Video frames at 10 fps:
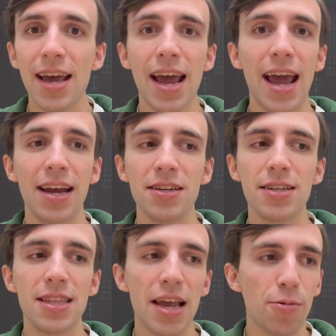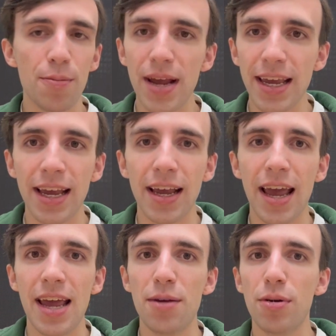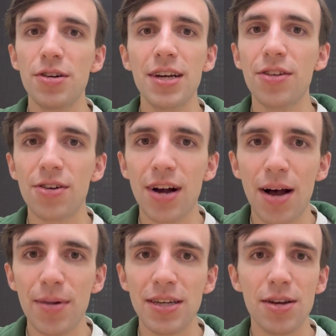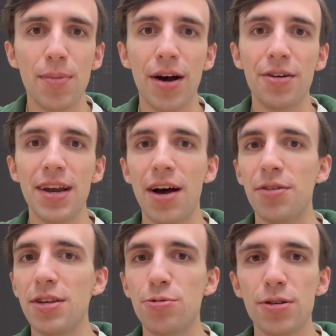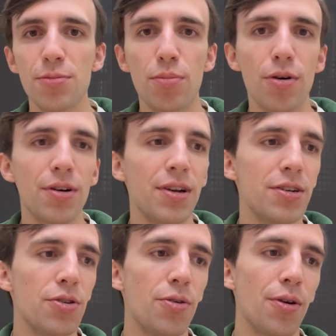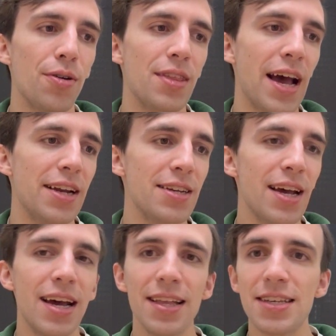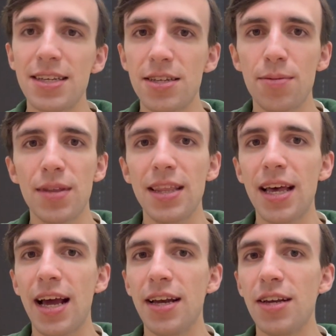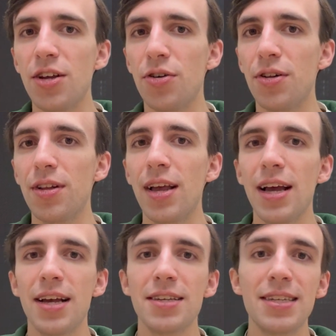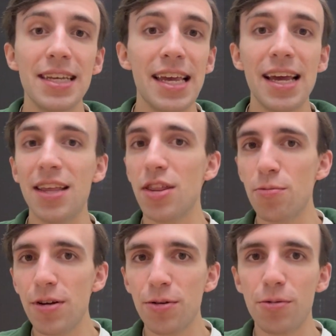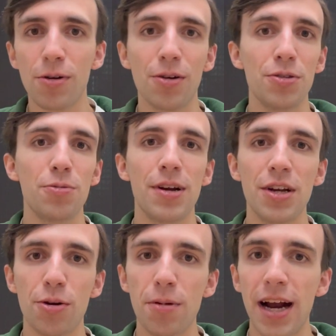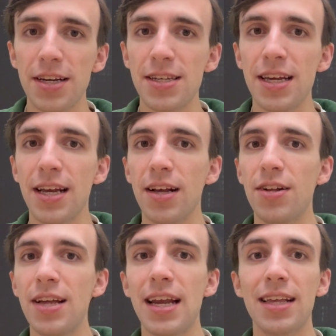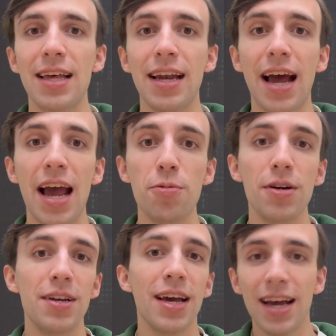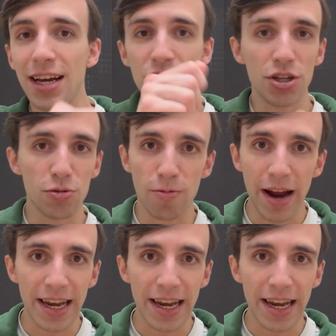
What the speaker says: and they were making a particular comment about how this was important, or that this is something that you'll see in the real world when you're practicing in clinic, that I would just write